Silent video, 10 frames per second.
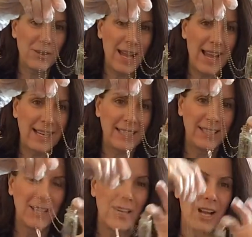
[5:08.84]
hang
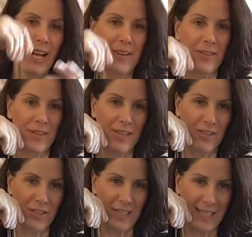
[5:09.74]
on
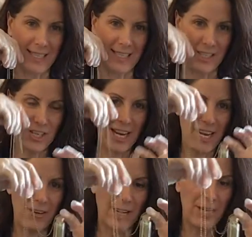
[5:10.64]
your like as a
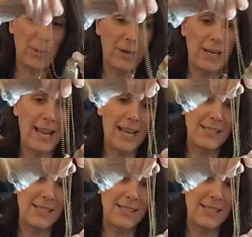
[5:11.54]
chain or anywhere, and it has